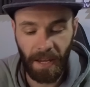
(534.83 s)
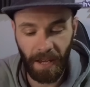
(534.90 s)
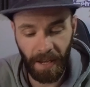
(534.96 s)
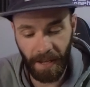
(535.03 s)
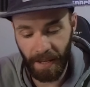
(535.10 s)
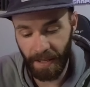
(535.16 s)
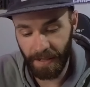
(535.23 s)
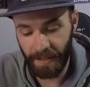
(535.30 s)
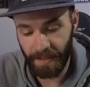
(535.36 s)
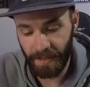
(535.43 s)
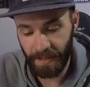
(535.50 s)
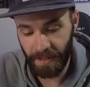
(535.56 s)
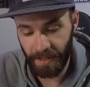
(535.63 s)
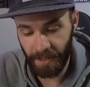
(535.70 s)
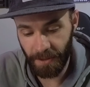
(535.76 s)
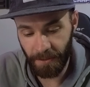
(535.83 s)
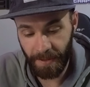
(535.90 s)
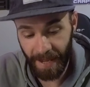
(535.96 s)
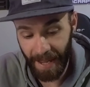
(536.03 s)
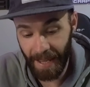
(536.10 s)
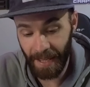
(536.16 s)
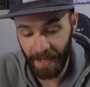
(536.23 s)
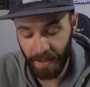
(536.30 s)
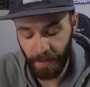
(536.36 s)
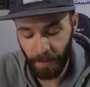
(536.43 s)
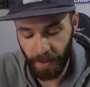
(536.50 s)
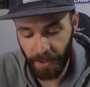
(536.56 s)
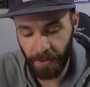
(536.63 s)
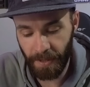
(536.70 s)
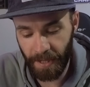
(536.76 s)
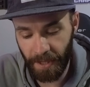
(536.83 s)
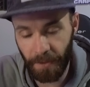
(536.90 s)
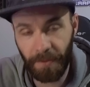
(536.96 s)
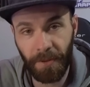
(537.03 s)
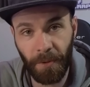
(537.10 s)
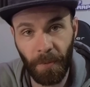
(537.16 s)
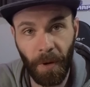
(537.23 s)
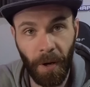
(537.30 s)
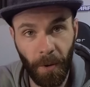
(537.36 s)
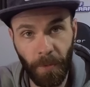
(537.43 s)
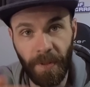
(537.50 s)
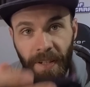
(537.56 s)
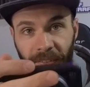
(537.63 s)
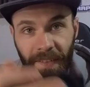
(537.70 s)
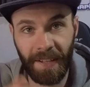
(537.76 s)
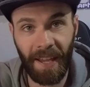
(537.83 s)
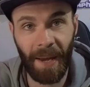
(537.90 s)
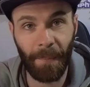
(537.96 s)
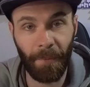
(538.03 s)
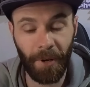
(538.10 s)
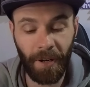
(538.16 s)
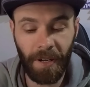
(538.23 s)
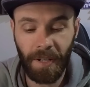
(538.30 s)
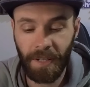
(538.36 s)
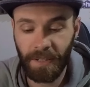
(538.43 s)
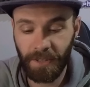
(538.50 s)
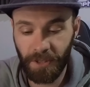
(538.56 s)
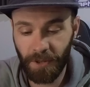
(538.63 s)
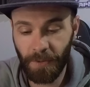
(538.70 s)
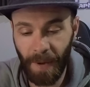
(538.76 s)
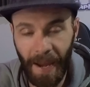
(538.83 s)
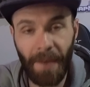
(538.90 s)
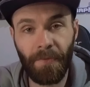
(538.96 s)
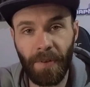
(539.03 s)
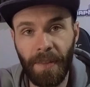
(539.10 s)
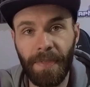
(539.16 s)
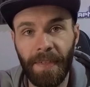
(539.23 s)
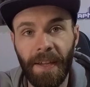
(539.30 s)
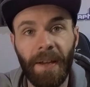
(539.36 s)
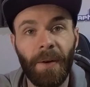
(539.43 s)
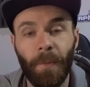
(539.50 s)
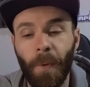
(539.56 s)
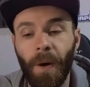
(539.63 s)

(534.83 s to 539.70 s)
and you can, when you get used to holding the camera, do everything